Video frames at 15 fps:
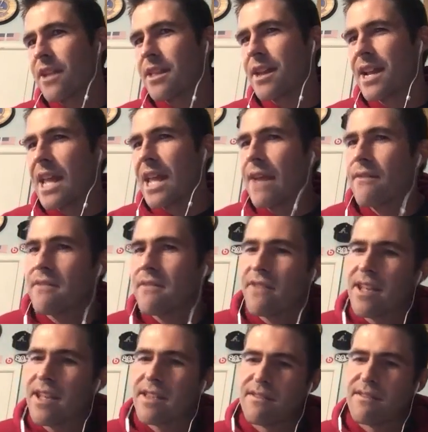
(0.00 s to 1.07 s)
Not having the
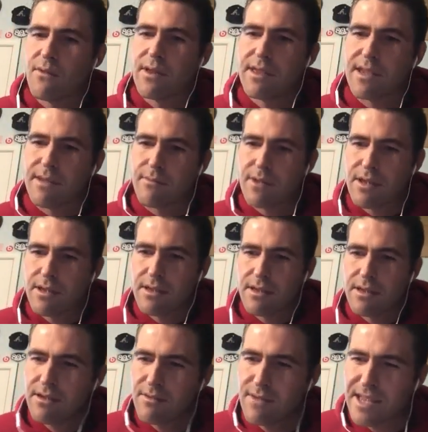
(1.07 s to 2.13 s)
fans is one thing, but
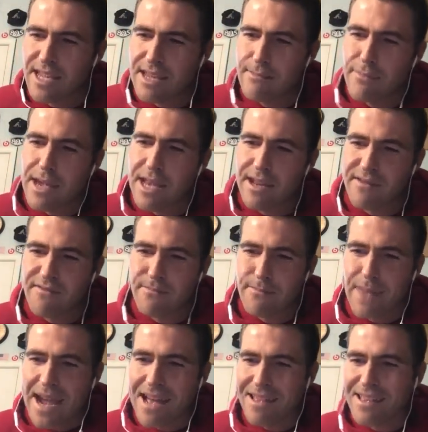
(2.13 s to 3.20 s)
to me, the competitive
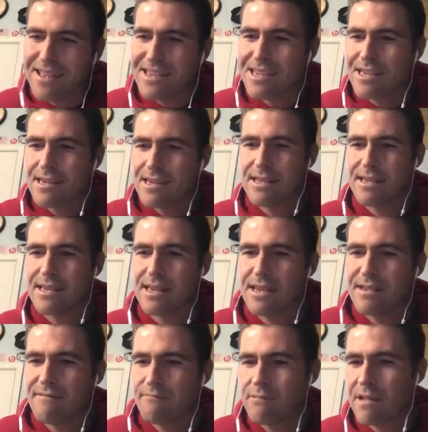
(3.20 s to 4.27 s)
balance in the sense
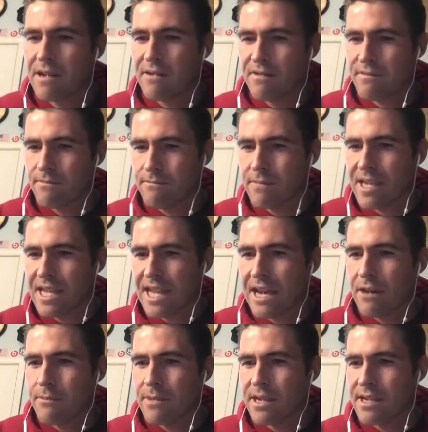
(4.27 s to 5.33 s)
of players being
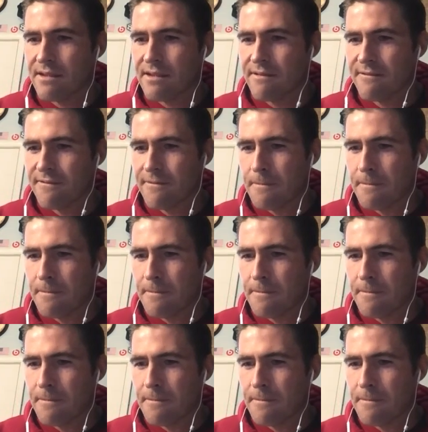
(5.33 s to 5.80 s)
out because of